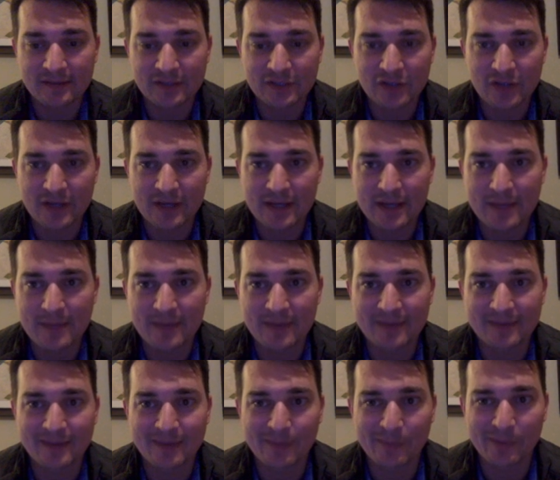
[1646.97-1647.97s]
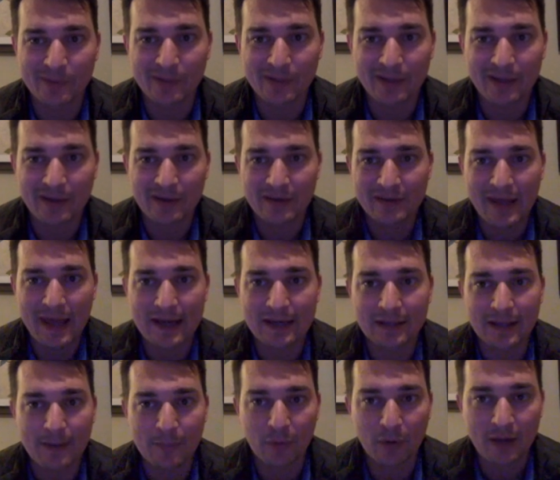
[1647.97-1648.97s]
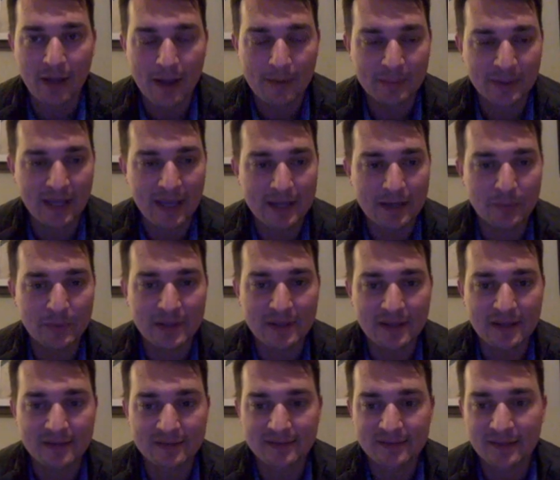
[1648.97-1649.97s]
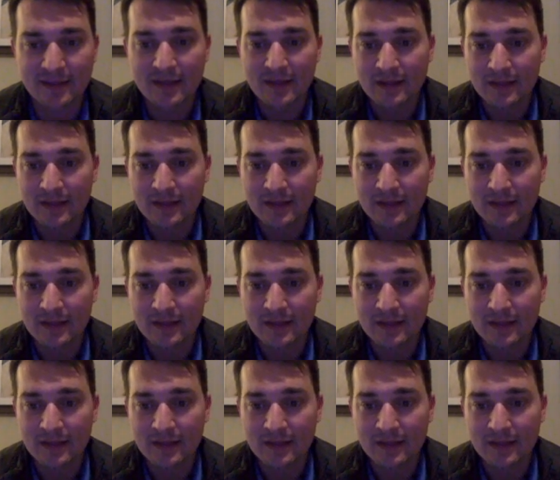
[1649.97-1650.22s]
I tried to keep it simple. I could have got a lot more complicated with this,